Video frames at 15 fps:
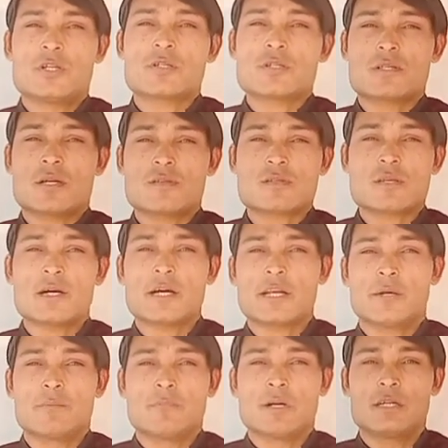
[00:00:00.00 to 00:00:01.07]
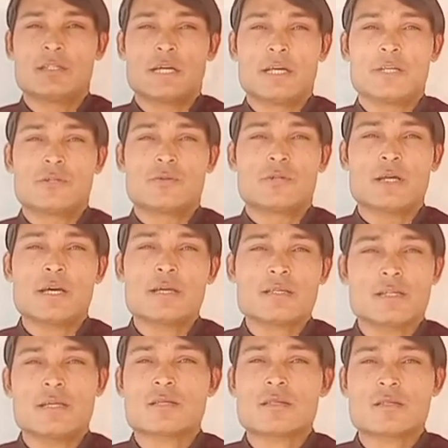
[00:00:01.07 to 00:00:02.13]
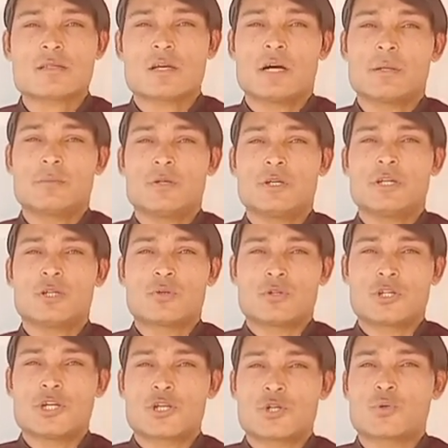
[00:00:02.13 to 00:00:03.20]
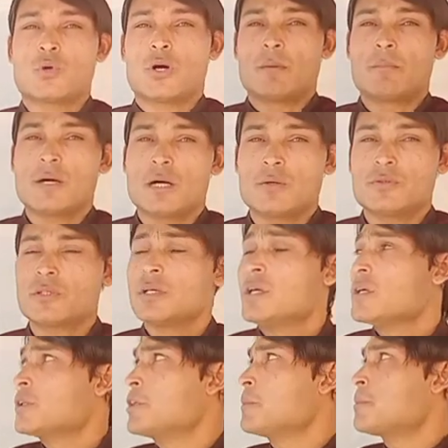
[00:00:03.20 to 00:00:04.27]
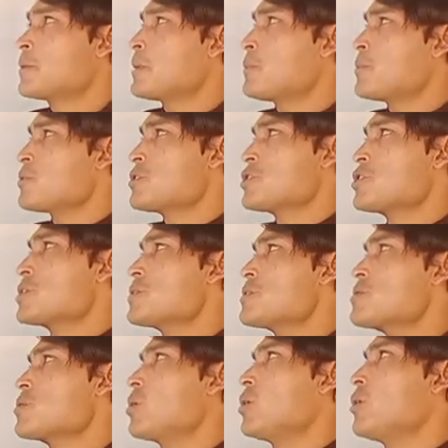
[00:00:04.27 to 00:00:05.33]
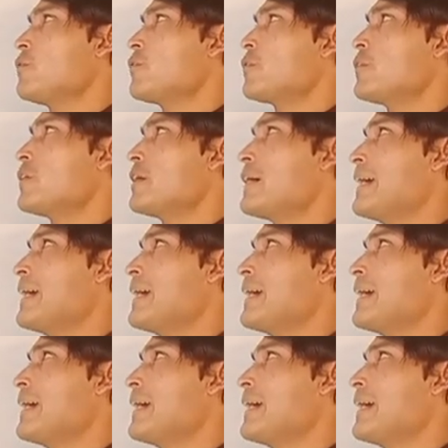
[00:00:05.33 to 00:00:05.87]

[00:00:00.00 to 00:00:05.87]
This is Ansar Ahmad, and today's lessons I'm going to teach you about the prepositions of